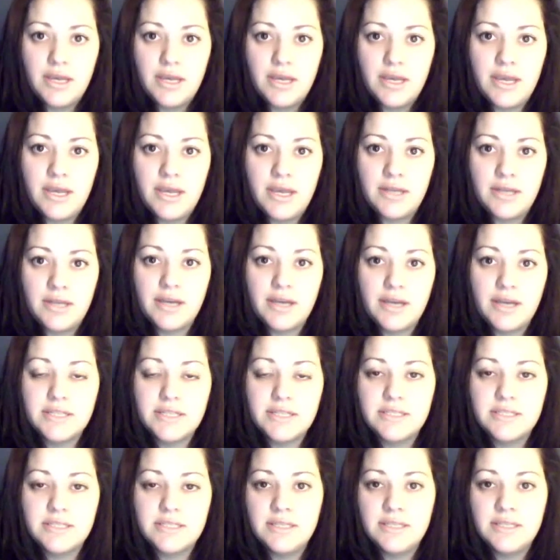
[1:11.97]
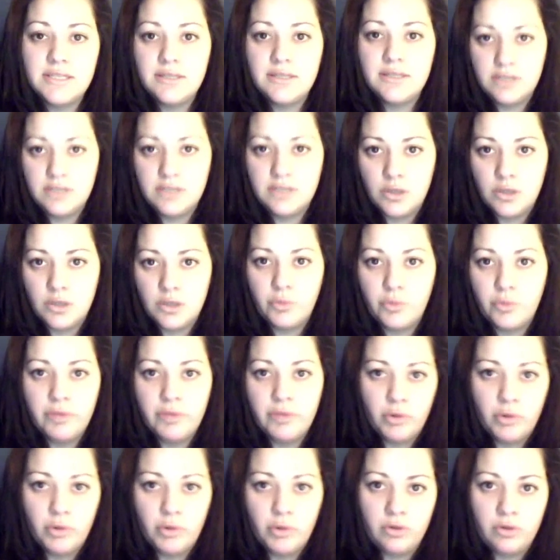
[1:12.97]
And I could see,
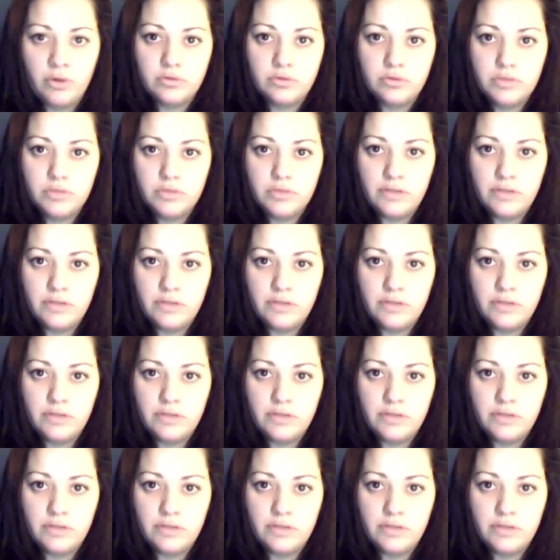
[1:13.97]
people